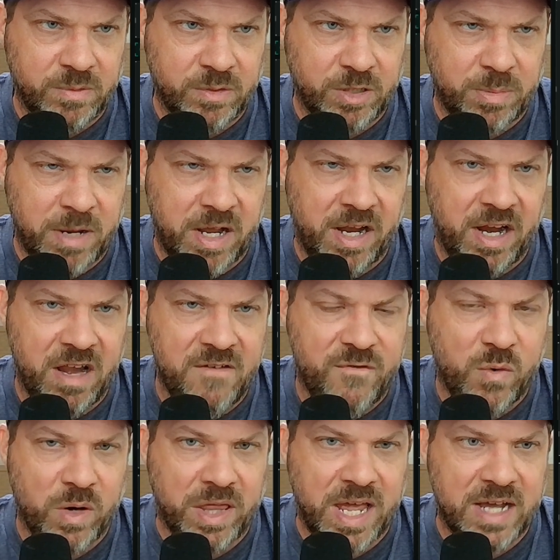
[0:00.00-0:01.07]
There's about
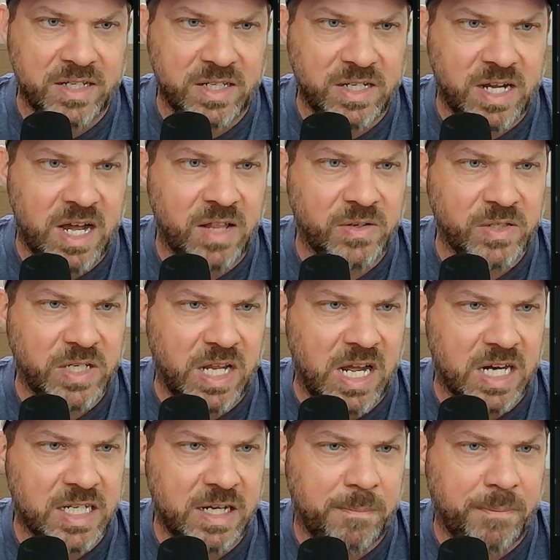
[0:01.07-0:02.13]
$84,000
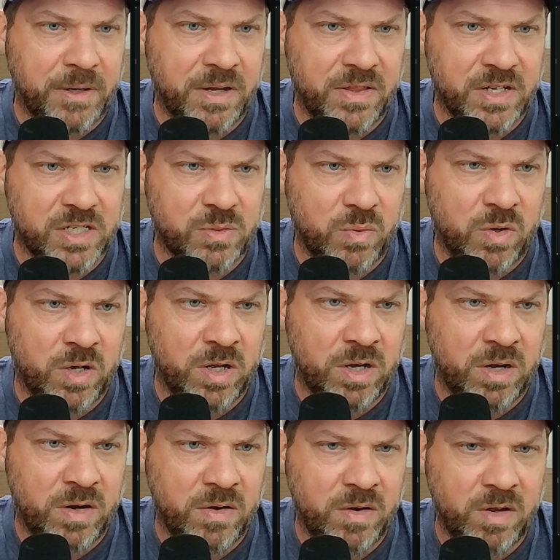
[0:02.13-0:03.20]
locked up into this
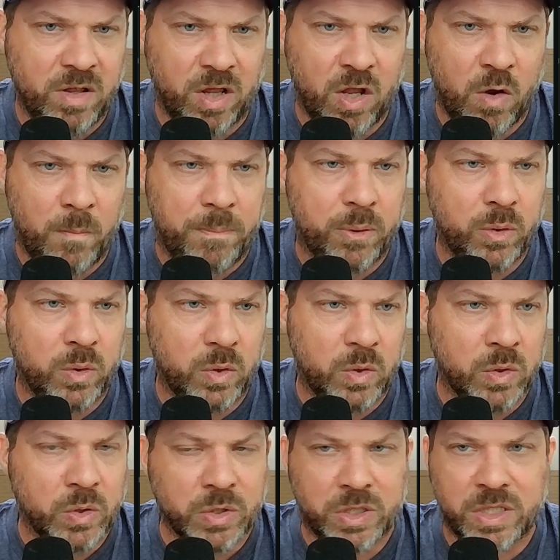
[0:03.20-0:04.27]
one. Low
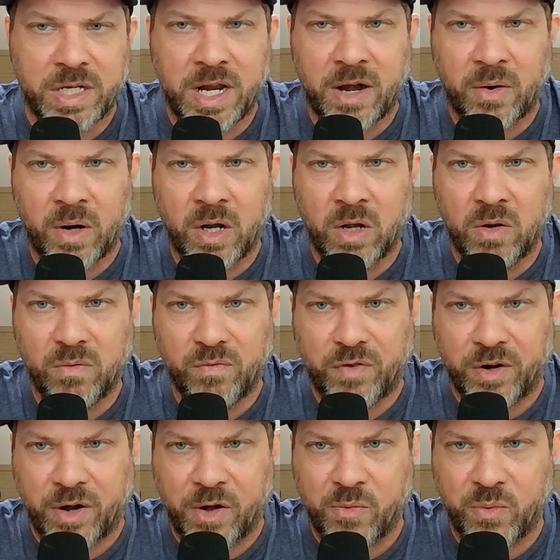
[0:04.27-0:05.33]
pools, narrow,
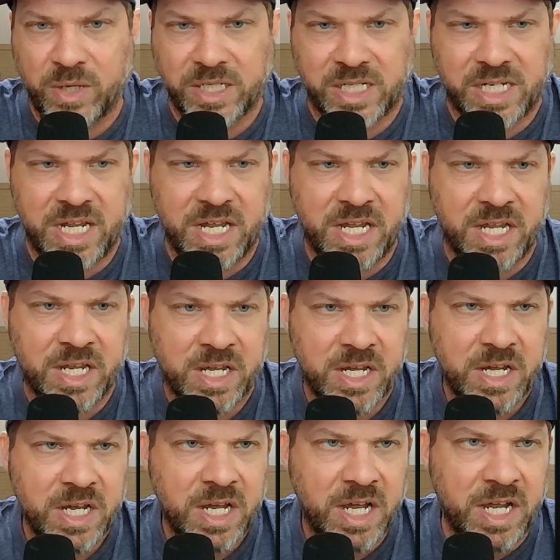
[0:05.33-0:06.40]
very risky,
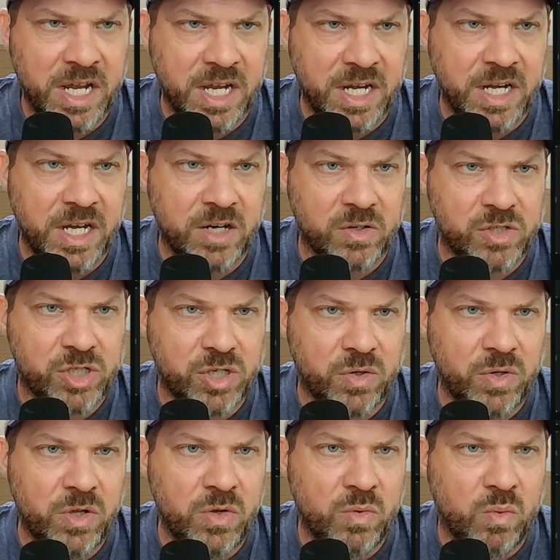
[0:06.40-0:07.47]
and it'll show
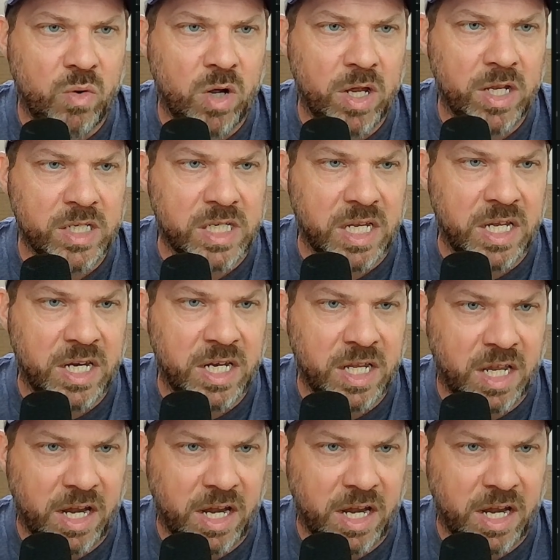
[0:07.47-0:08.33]
you what is in it.